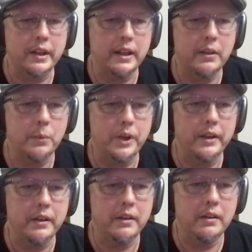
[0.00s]
he had
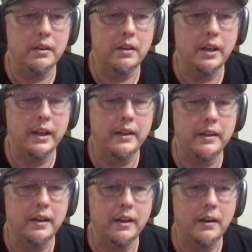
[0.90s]
written, and
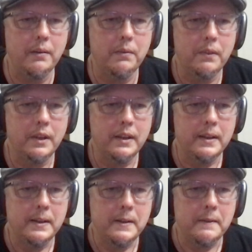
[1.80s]

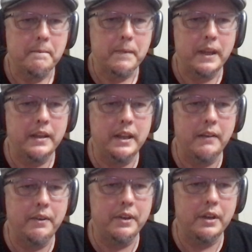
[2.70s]
he had
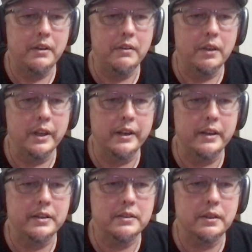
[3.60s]
never done
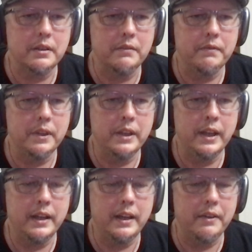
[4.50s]
lyrics and
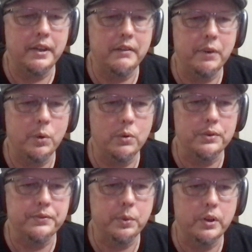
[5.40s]
I'd never done
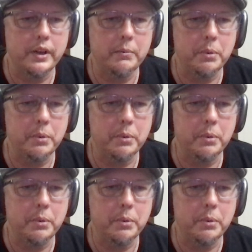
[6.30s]
vocals for it,